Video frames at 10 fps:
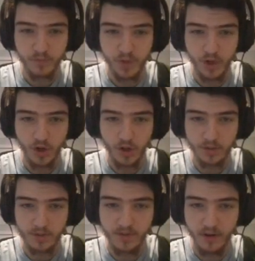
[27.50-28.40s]
are going to
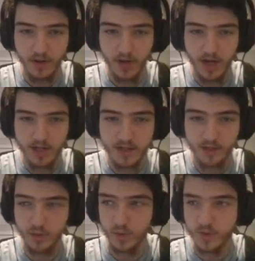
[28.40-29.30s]
be very hostile
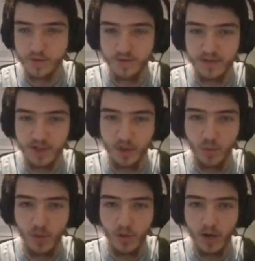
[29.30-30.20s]
towards me if I don't
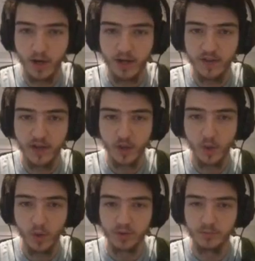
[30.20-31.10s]
wear anything
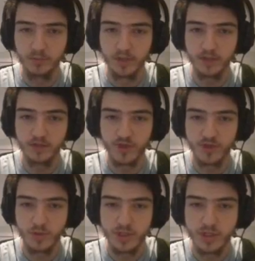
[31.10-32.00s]
golden, because for some
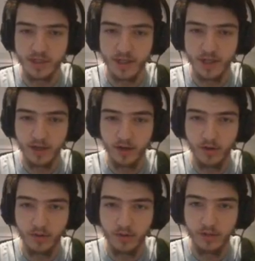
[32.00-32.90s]
reason they
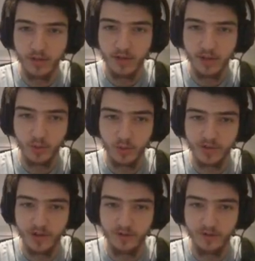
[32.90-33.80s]
are, they like gold
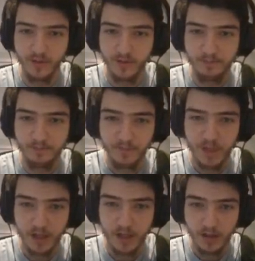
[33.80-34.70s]
stuff.
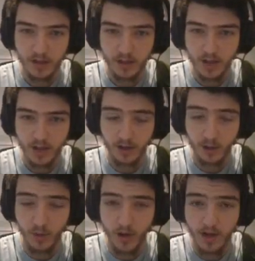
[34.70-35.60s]
I don't know
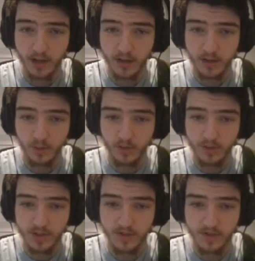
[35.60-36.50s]
why. Gold
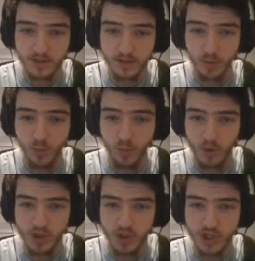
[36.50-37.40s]
stuff is the
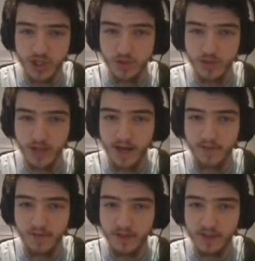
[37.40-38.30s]
worst shit you can have
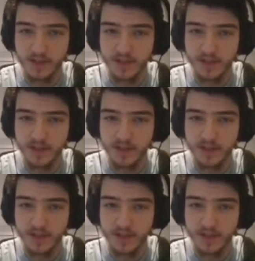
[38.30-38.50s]
in this